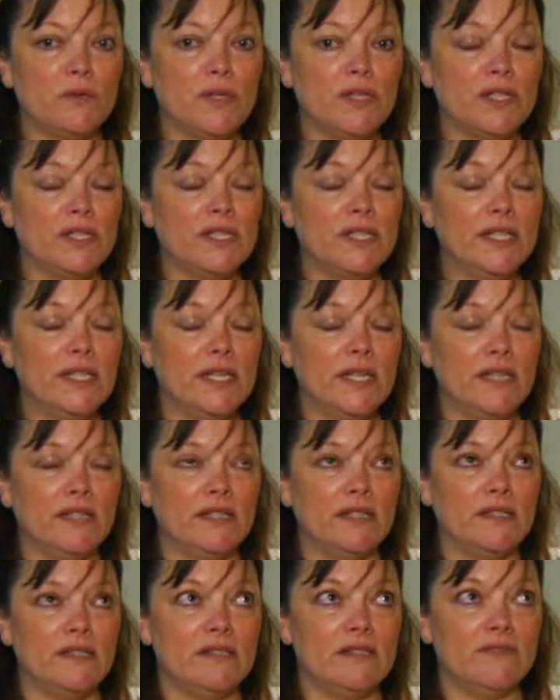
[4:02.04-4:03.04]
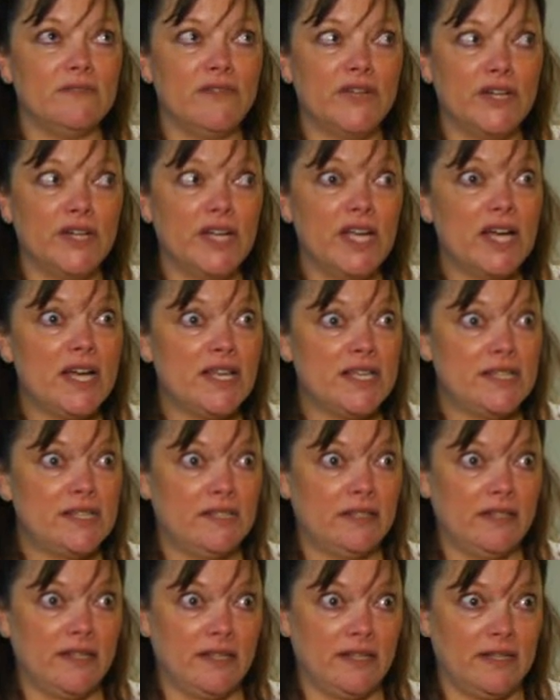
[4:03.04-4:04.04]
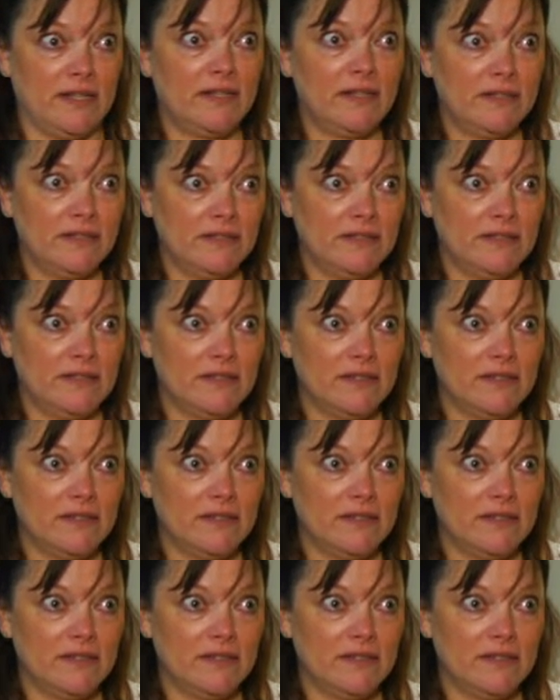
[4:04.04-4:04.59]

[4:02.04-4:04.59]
really is very isolating